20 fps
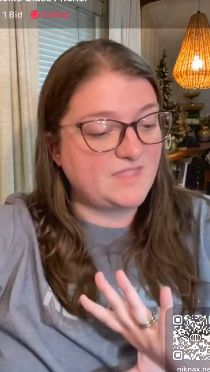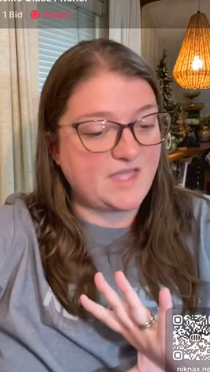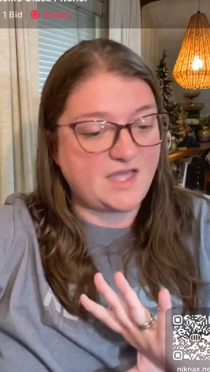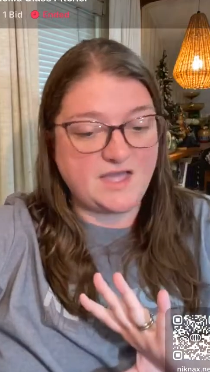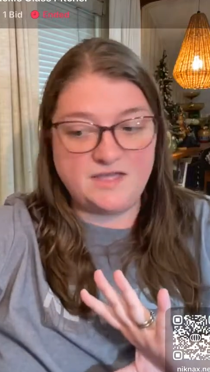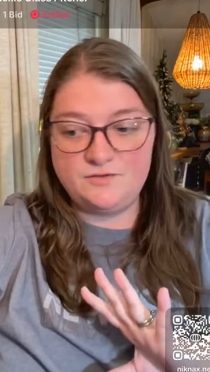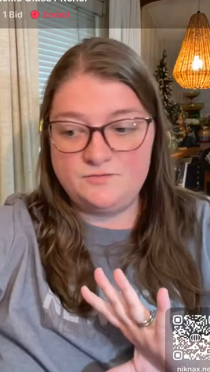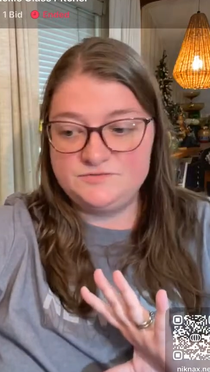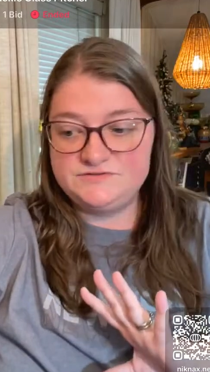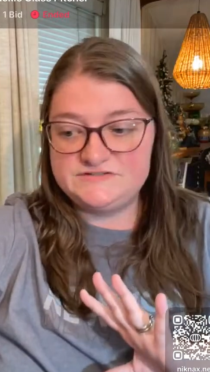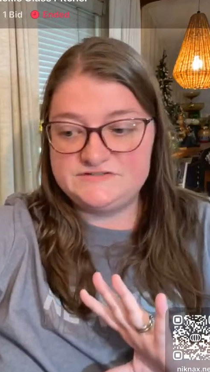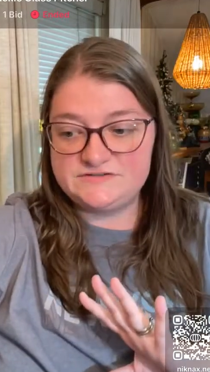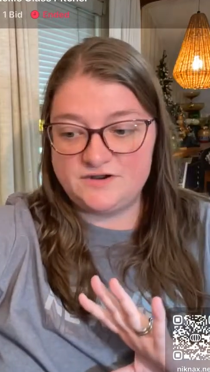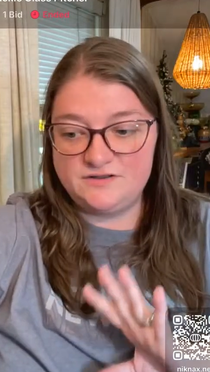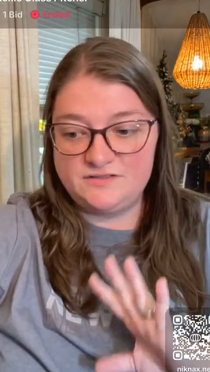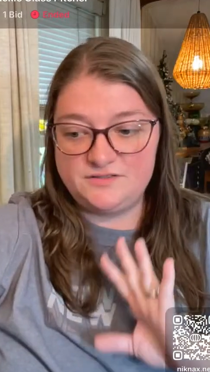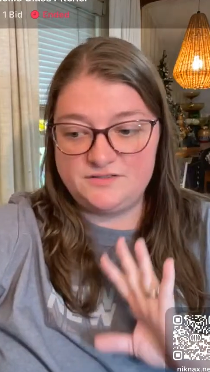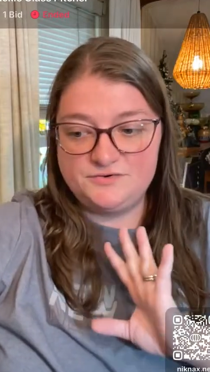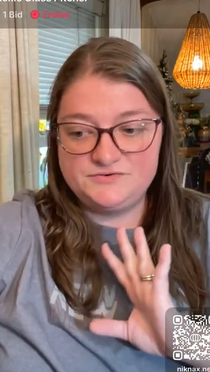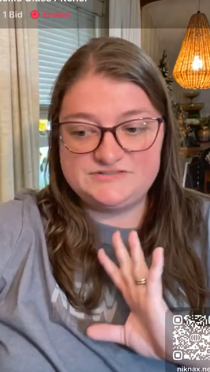I would
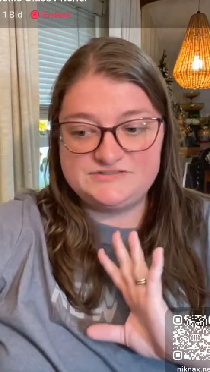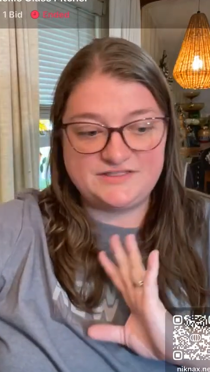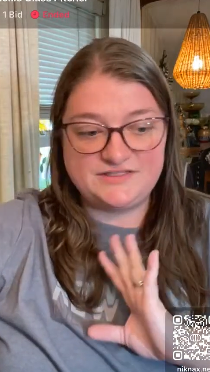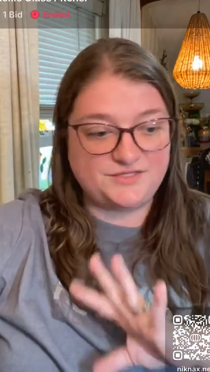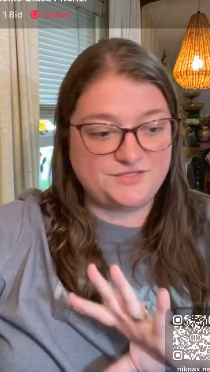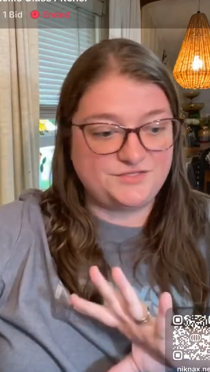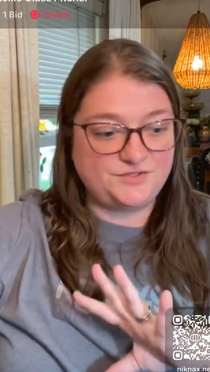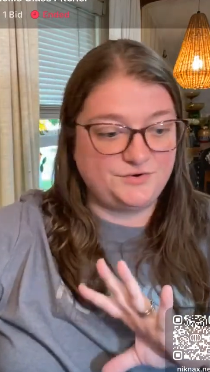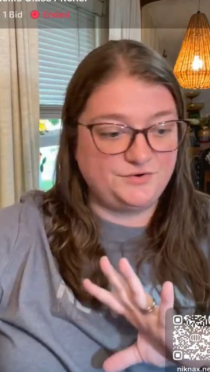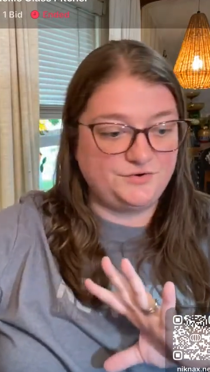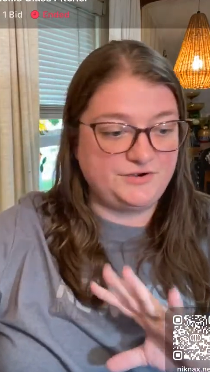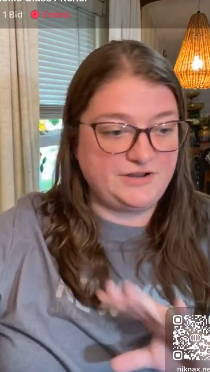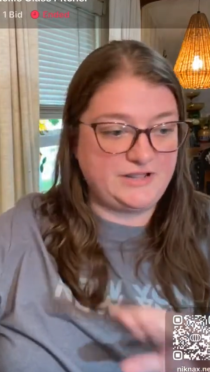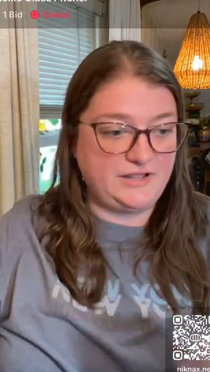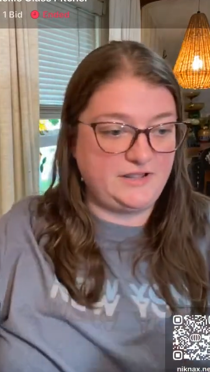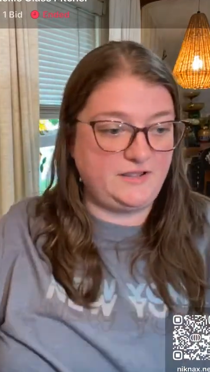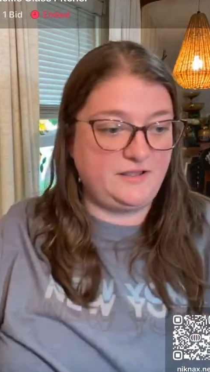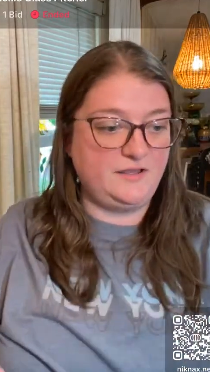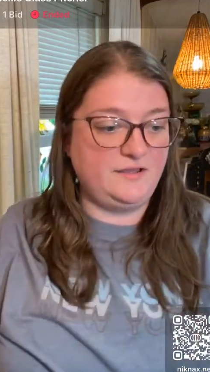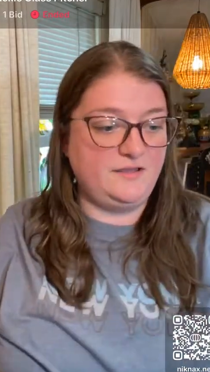start those at
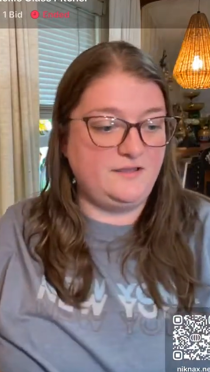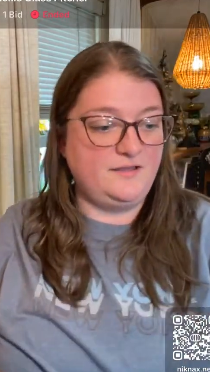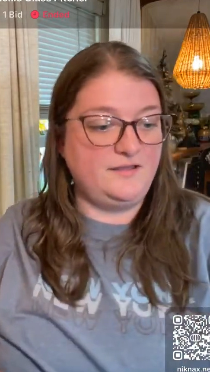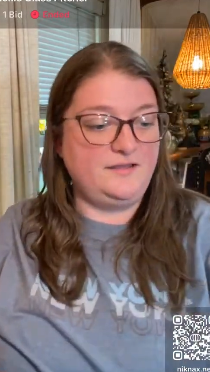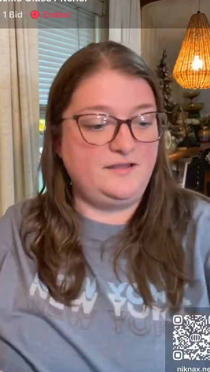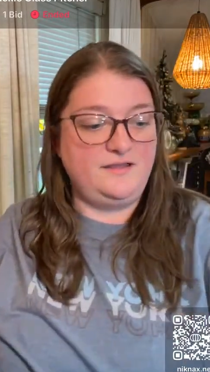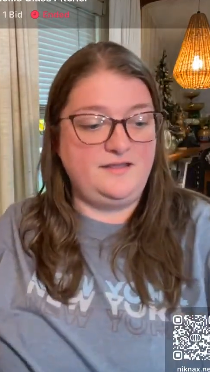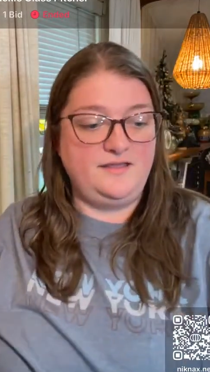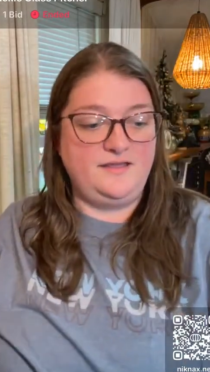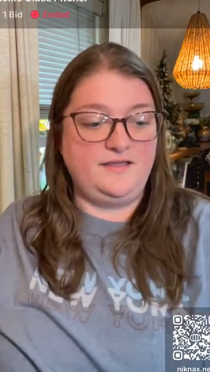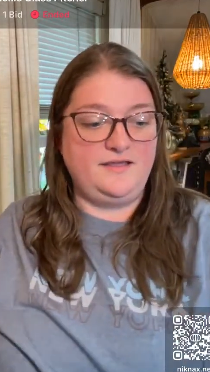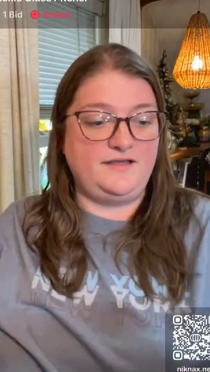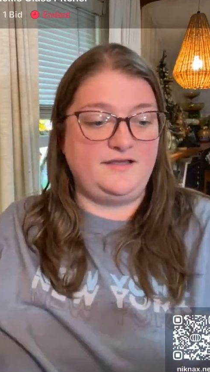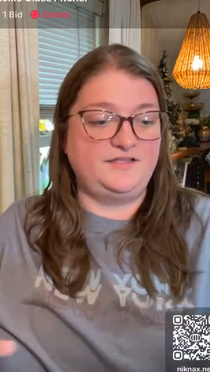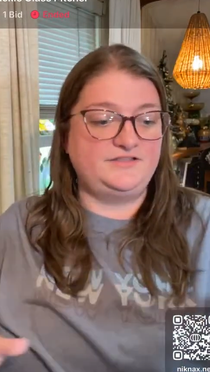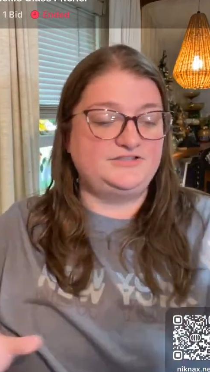30. I